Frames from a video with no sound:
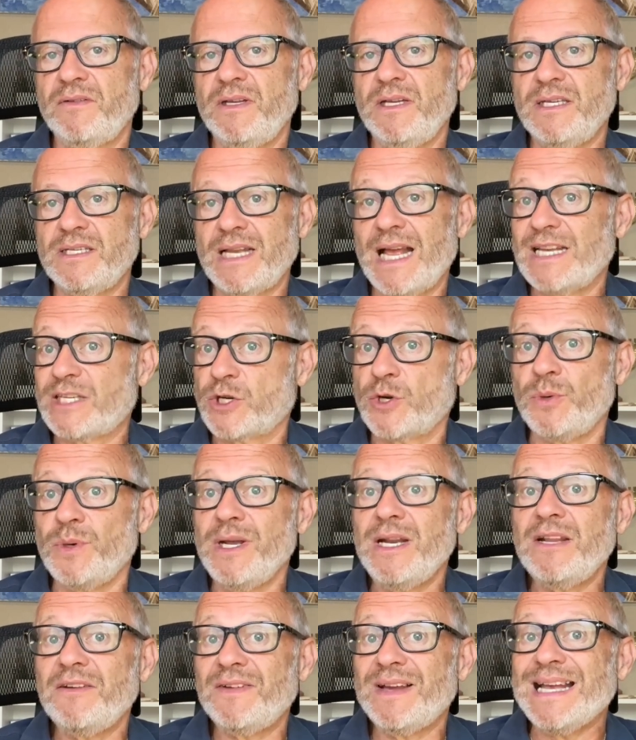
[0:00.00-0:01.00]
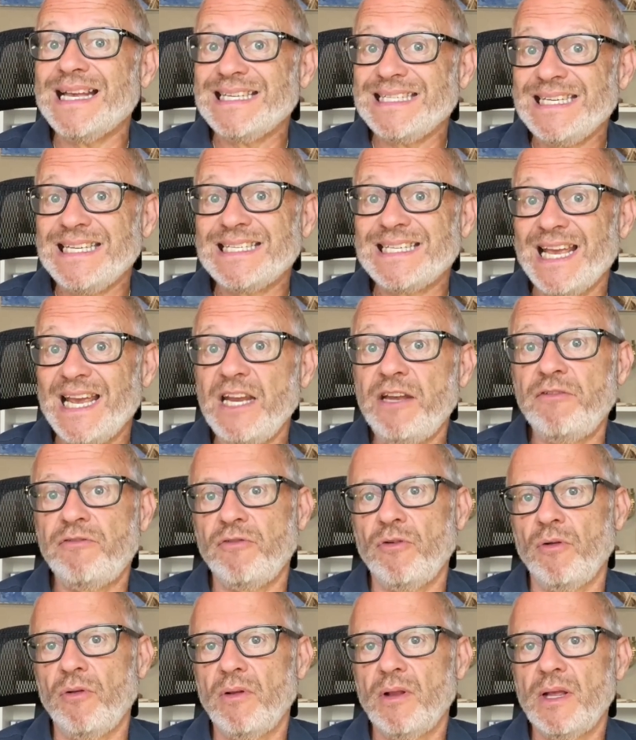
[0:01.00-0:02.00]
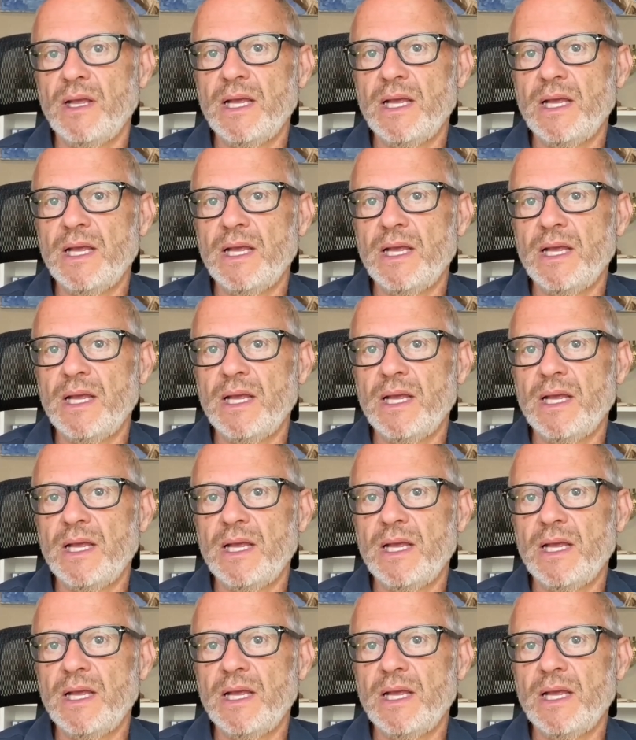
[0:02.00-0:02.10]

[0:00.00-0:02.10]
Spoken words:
He's as creative as he is hateful.